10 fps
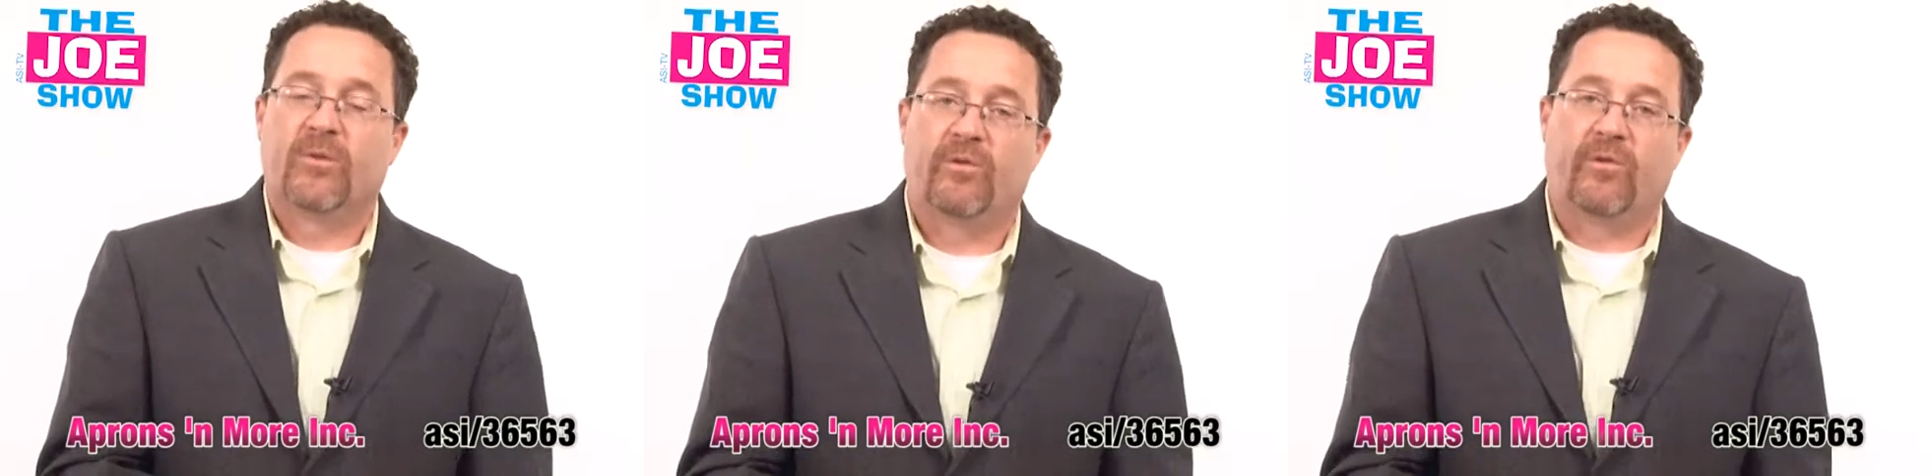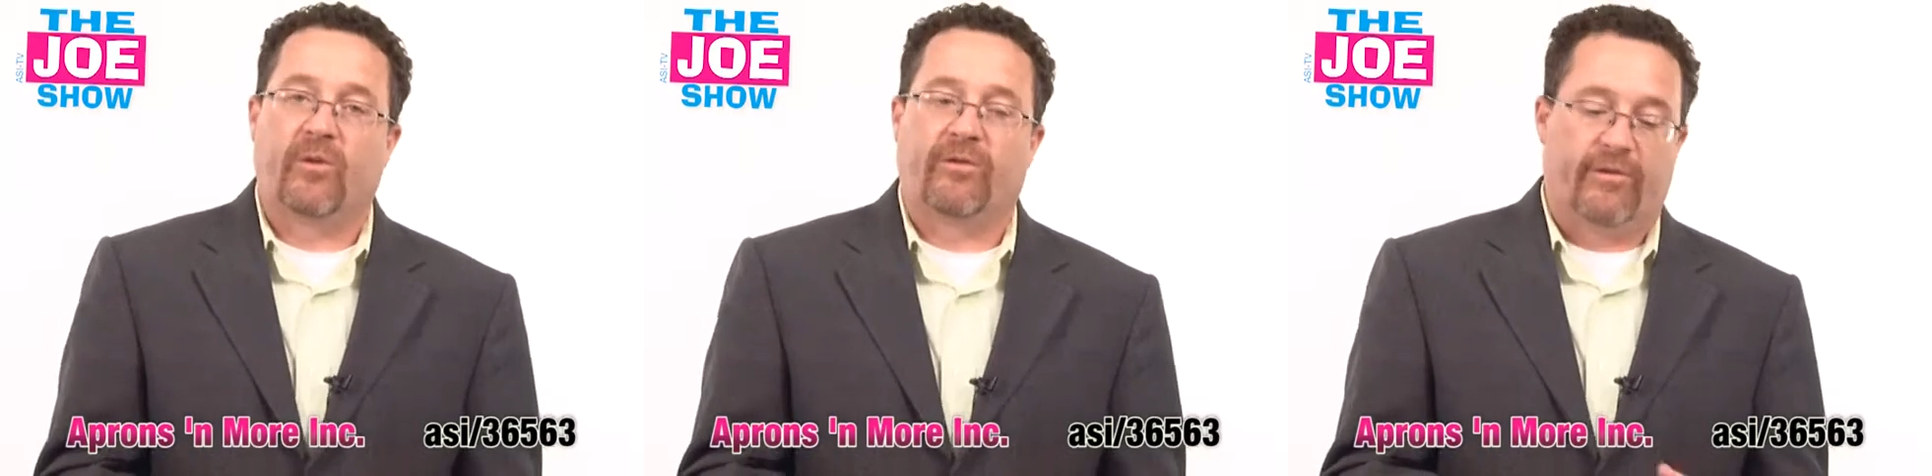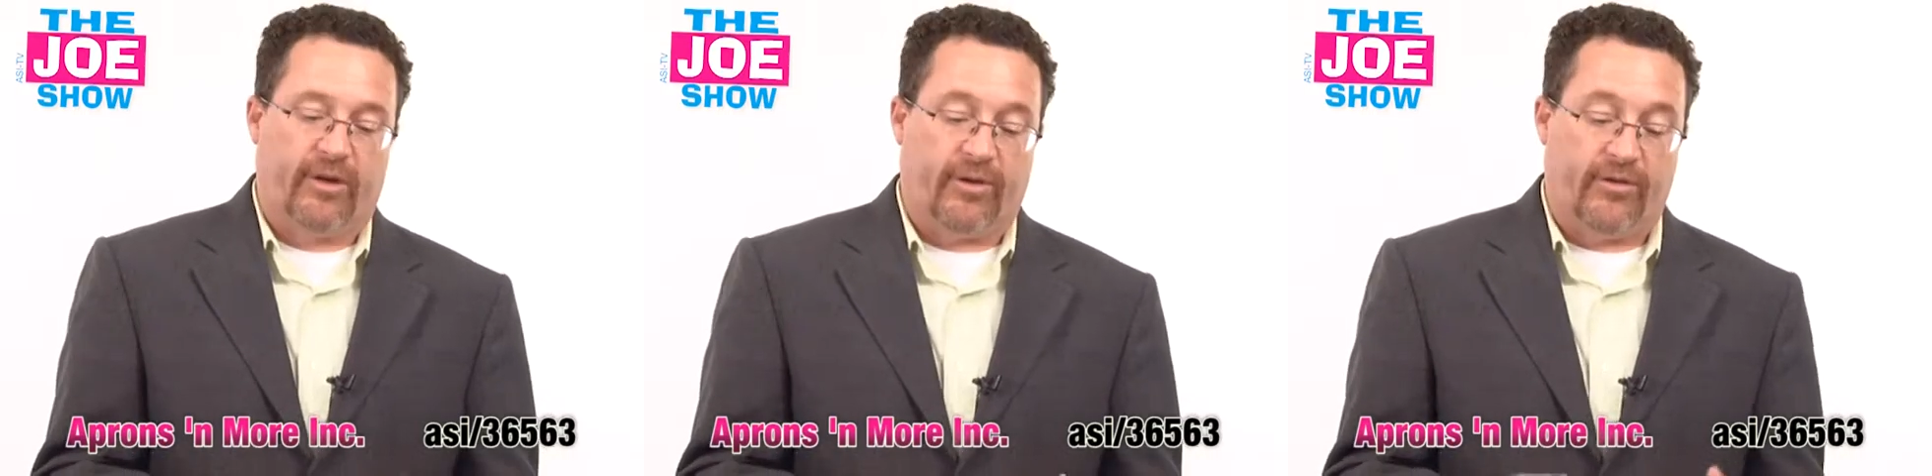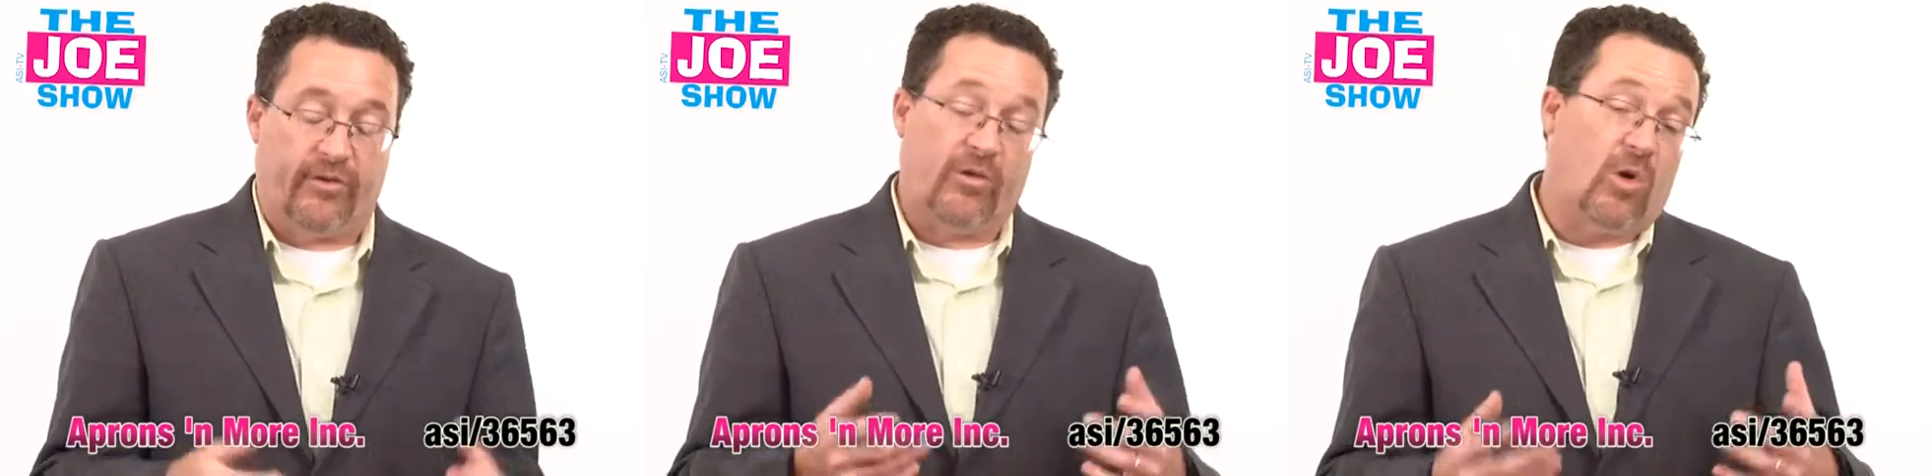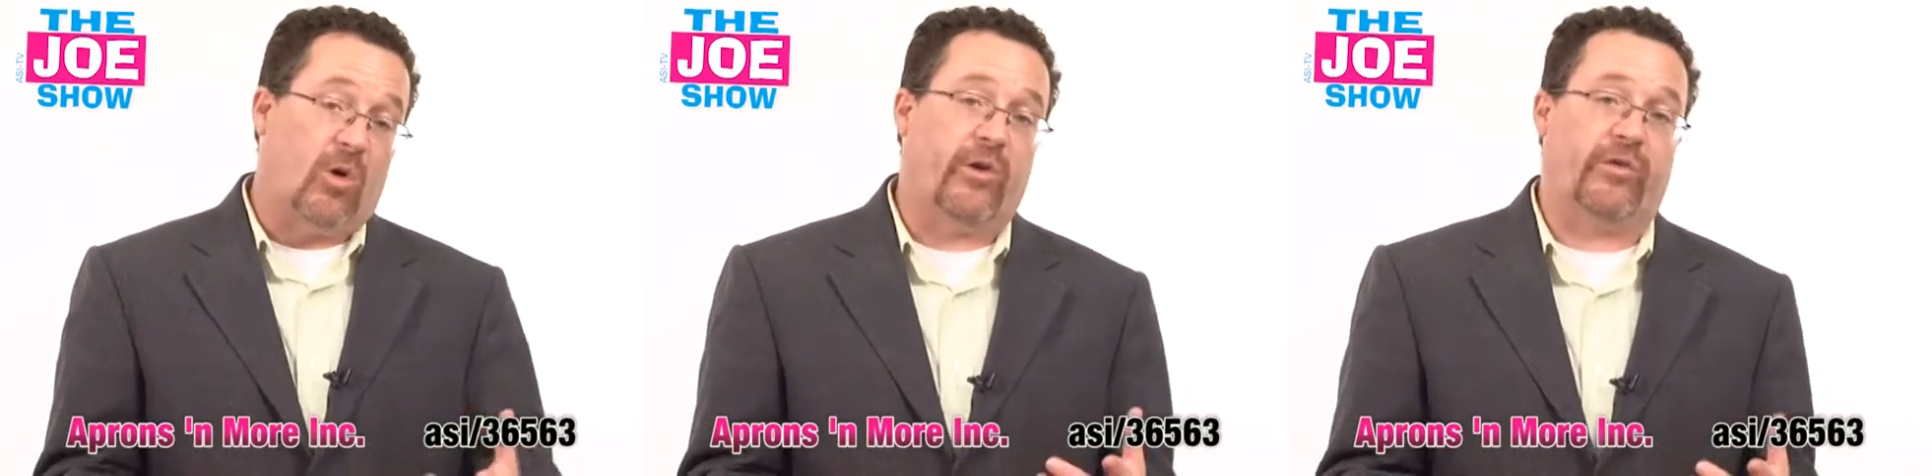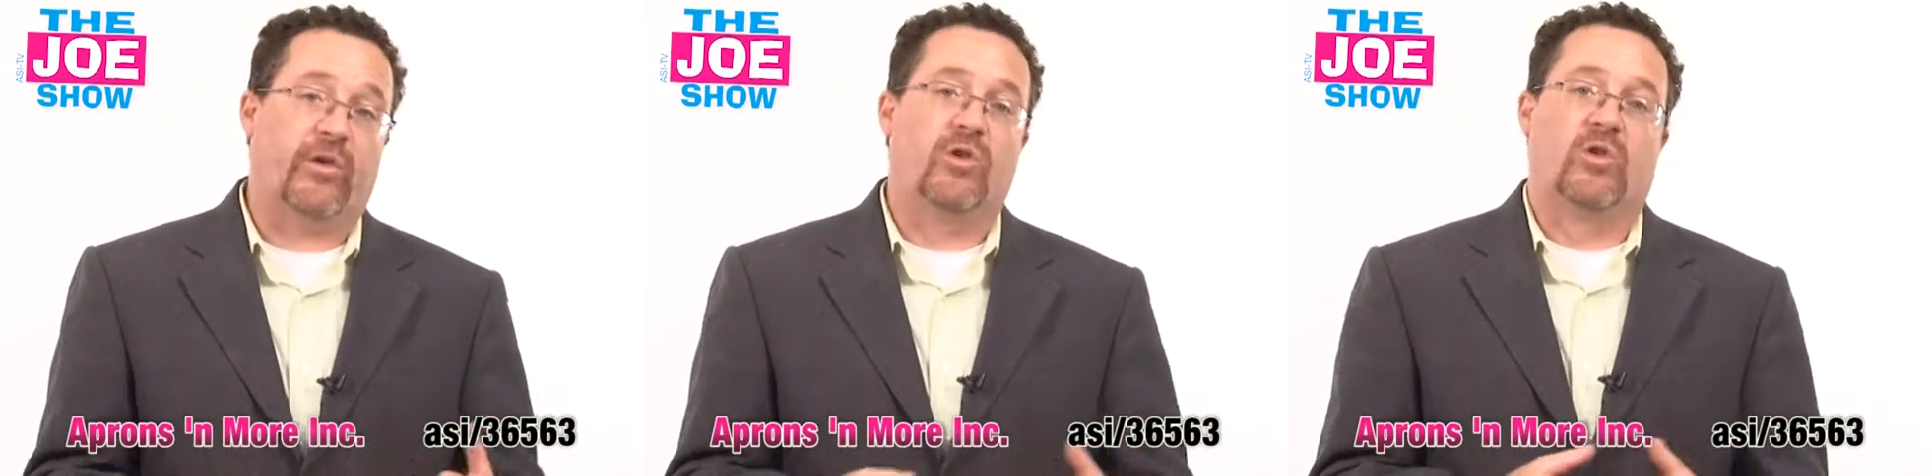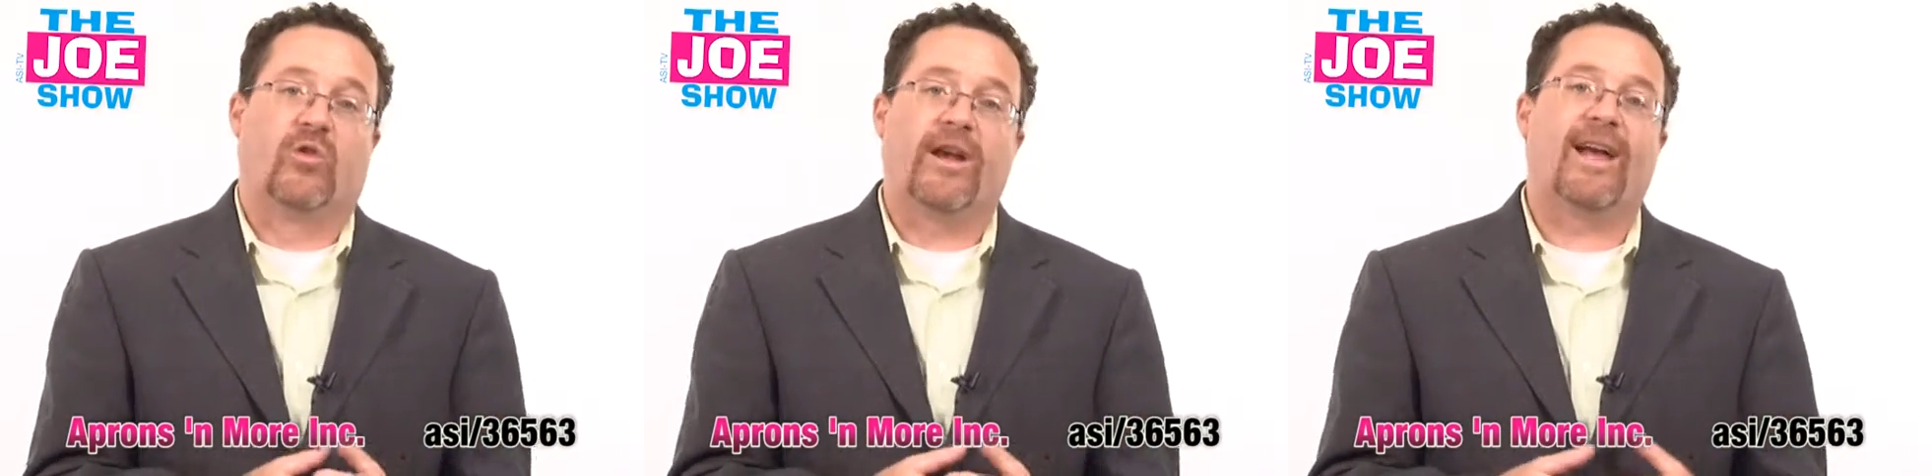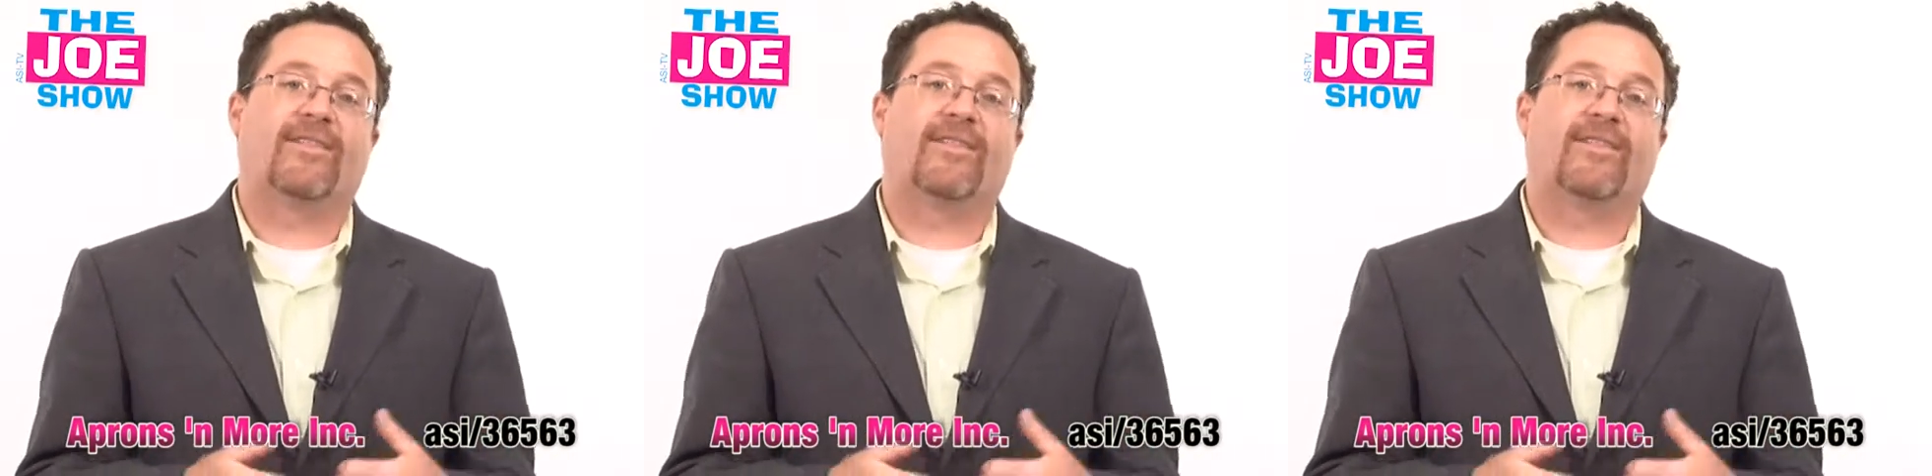for fundraisers. Also great